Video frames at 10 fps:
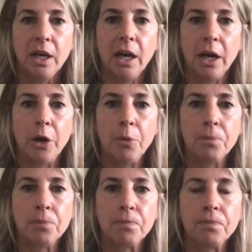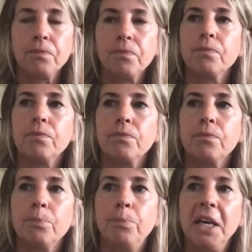Um,
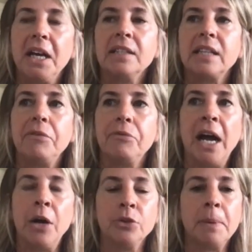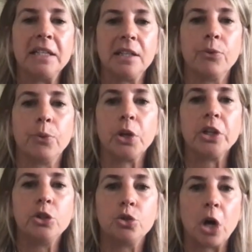because I found myself
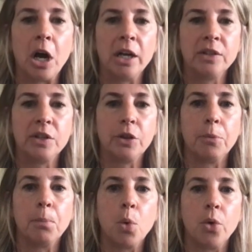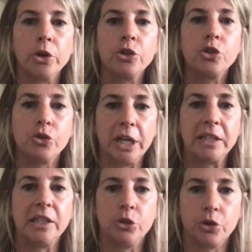really drawn to the more
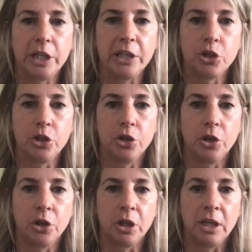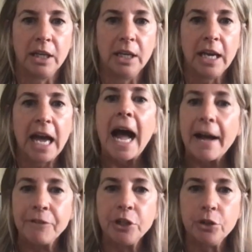strict and traditional
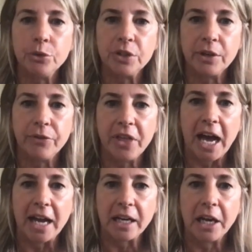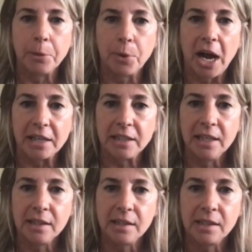avenues of that kind of
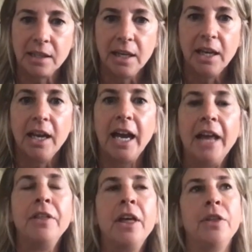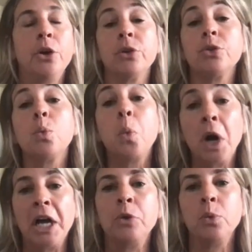practice. And then there is
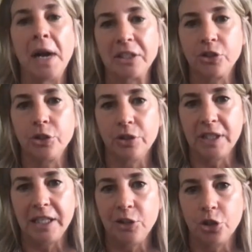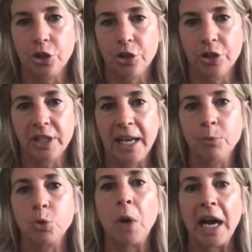one Western teacher
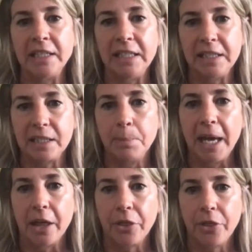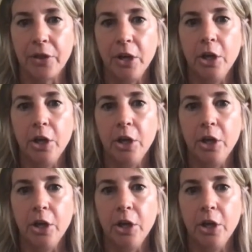named Rodney Smith,